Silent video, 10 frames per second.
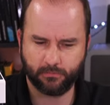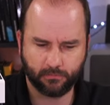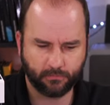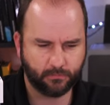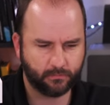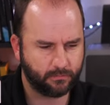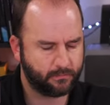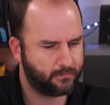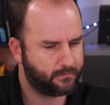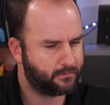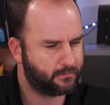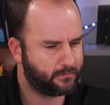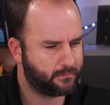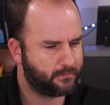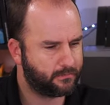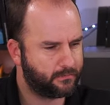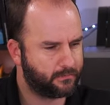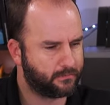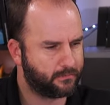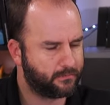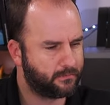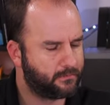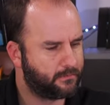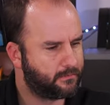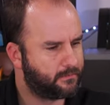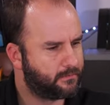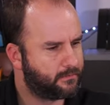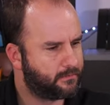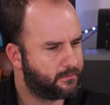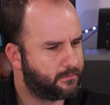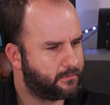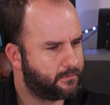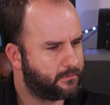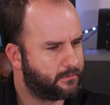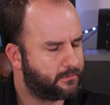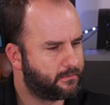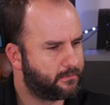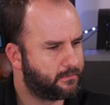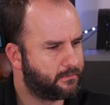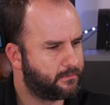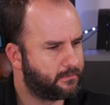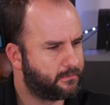[no speech]